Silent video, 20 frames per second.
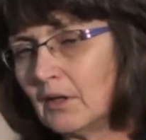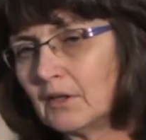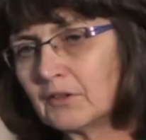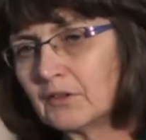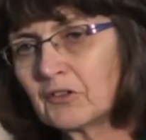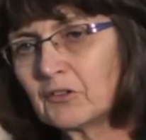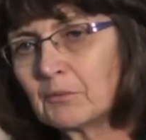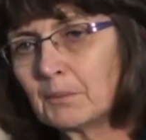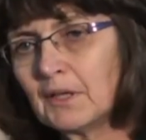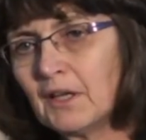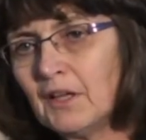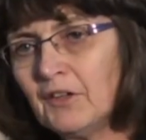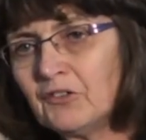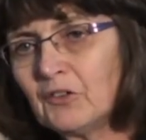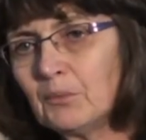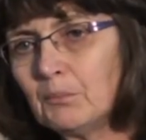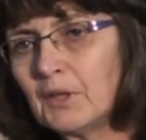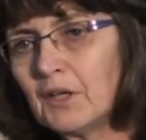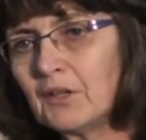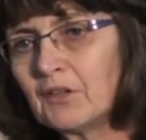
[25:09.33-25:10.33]
So it's been
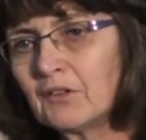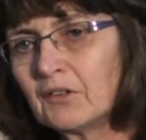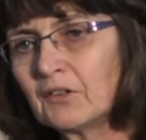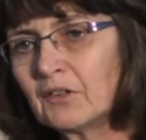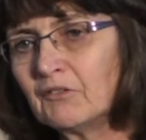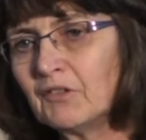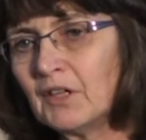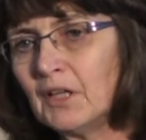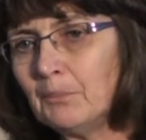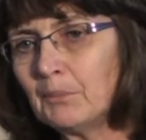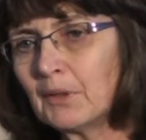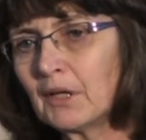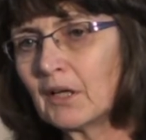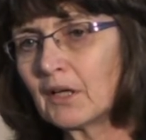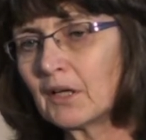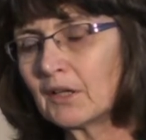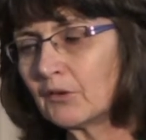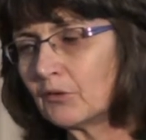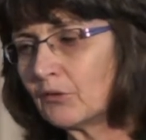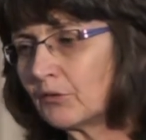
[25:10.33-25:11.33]
estimated in developing
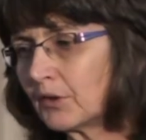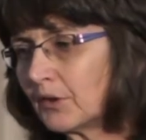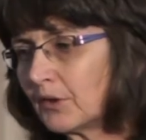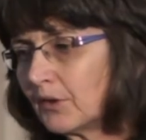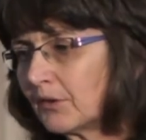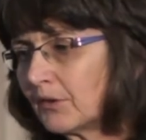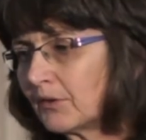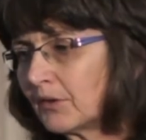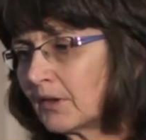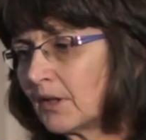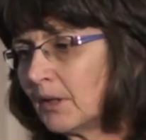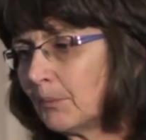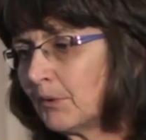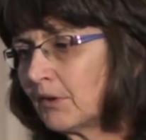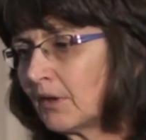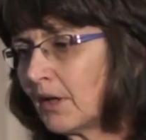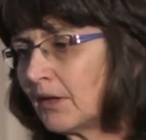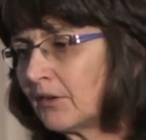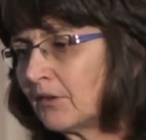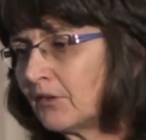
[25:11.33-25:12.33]
countries that
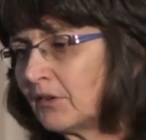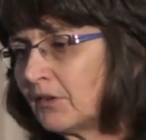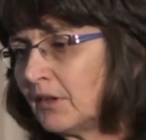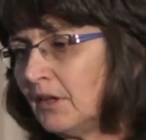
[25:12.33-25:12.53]
hepatitis